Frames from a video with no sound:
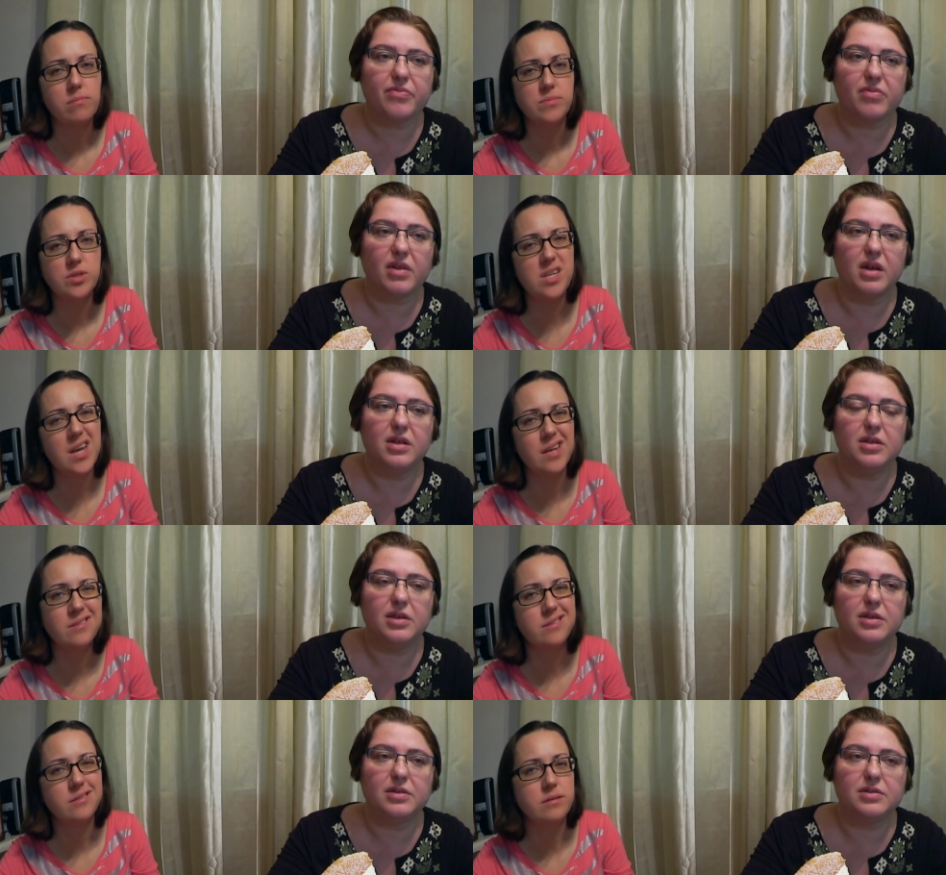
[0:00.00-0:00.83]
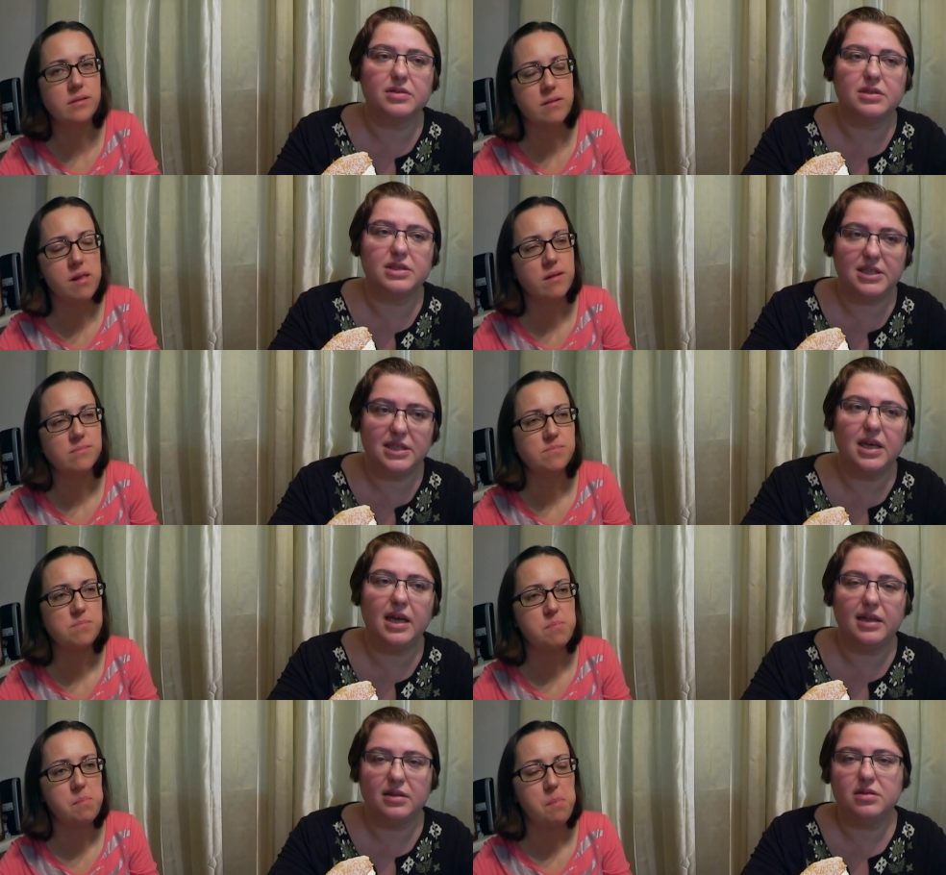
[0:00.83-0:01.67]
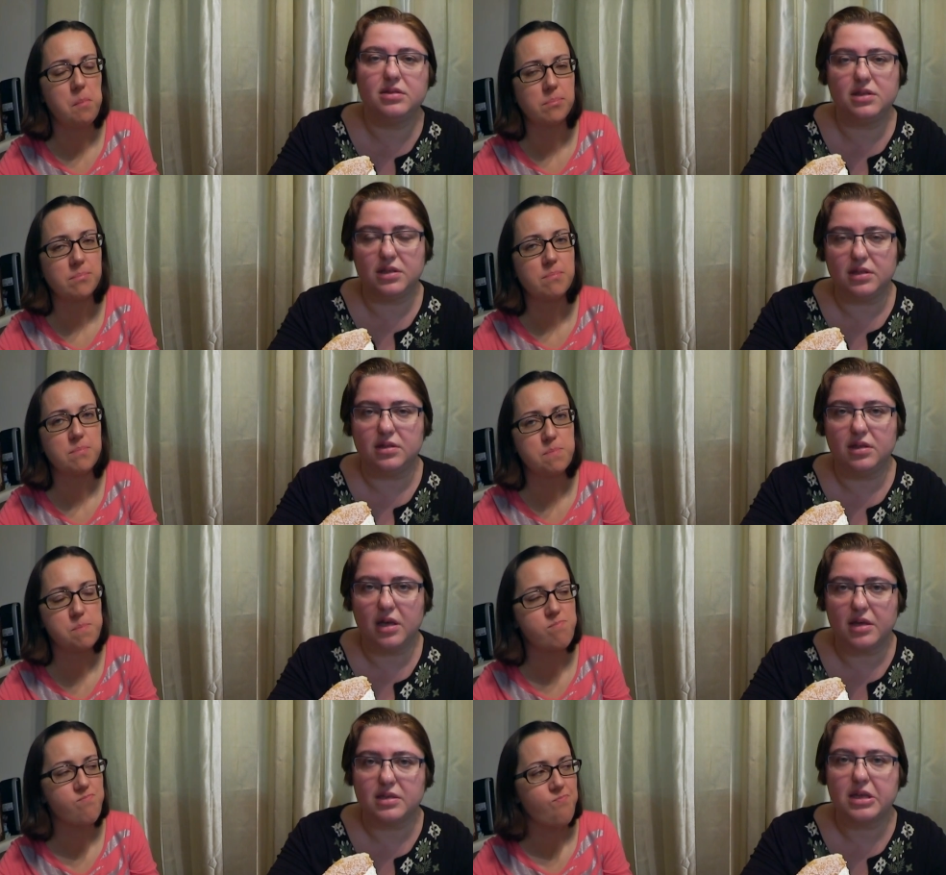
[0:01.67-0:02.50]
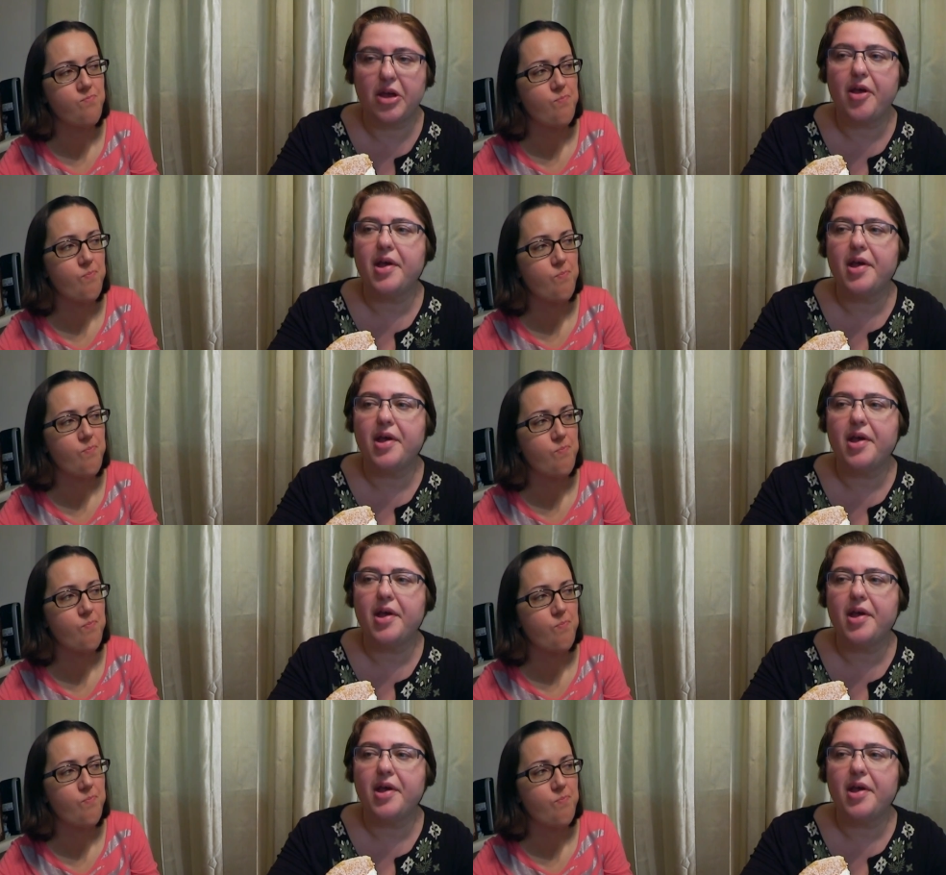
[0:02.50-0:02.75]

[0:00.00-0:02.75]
Speaker 1: TNT. TNT, yes.